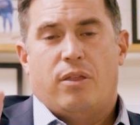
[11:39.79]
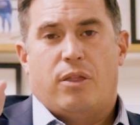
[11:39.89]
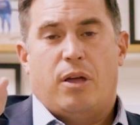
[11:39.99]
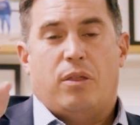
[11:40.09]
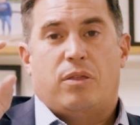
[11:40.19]

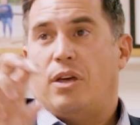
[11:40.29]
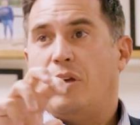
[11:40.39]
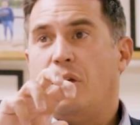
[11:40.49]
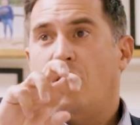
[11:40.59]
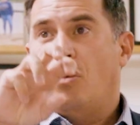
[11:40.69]

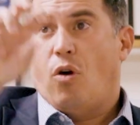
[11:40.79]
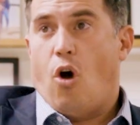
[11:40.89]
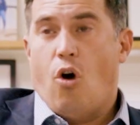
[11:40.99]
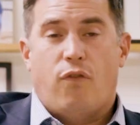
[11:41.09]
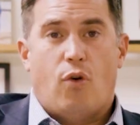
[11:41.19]
The
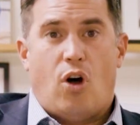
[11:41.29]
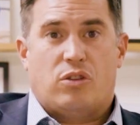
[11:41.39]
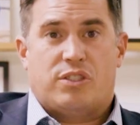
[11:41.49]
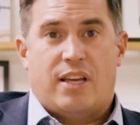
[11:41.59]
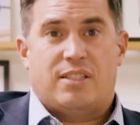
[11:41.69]

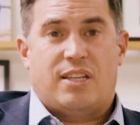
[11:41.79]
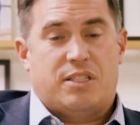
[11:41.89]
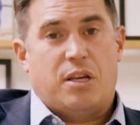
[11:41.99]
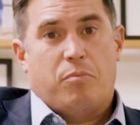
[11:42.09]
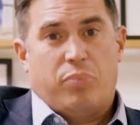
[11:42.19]
overall sense is